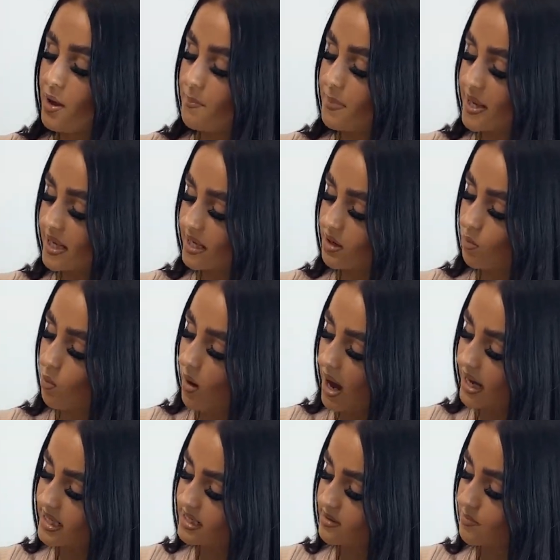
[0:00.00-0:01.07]
pink
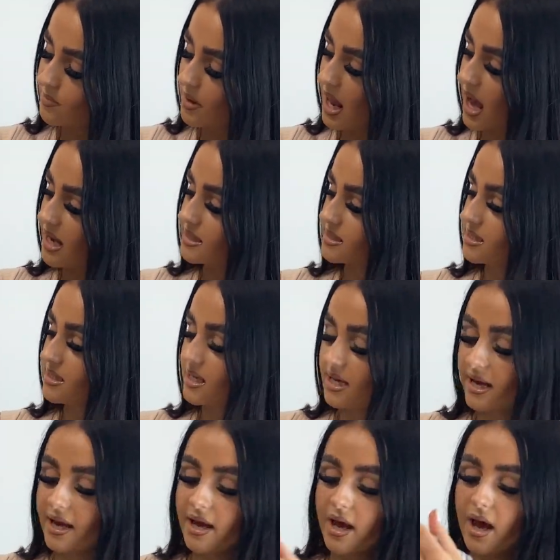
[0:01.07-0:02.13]
whites and blacks in
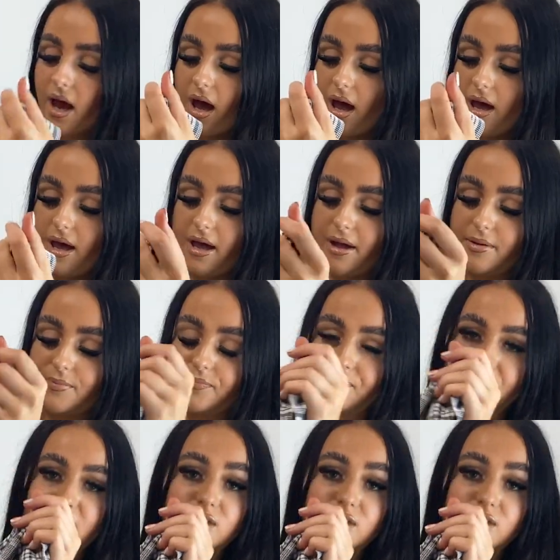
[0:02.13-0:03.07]
it um,